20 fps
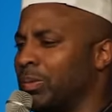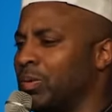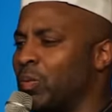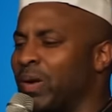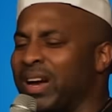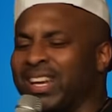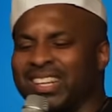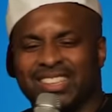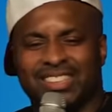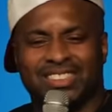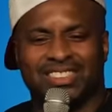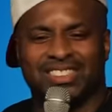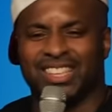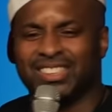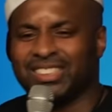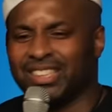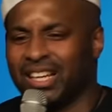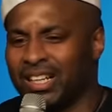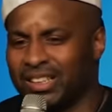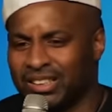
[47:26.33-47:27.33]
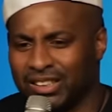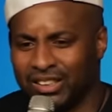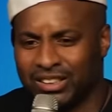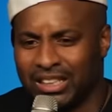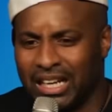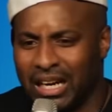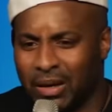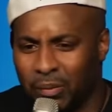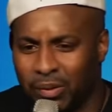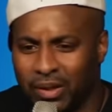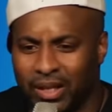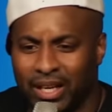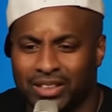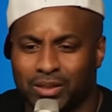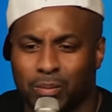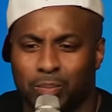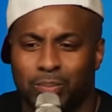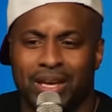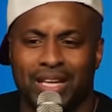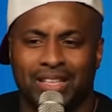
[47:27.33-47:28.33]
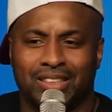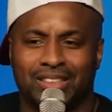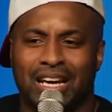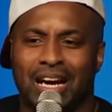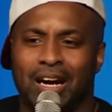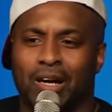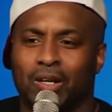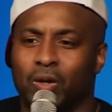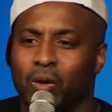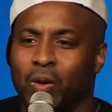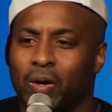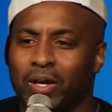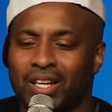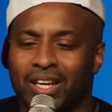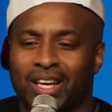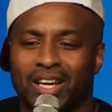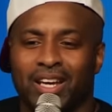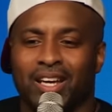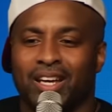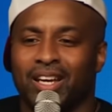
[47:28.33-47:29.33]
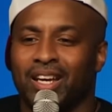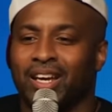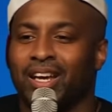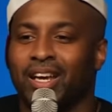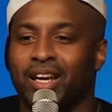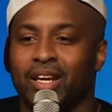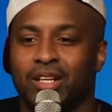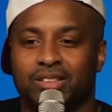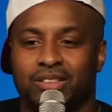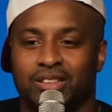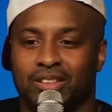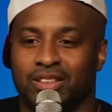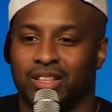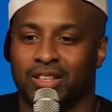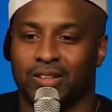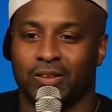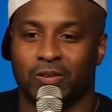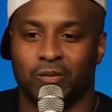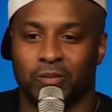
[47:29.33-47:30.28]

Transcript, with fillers: wet. He just got out the shower. He has a pink towel on. Here's the deal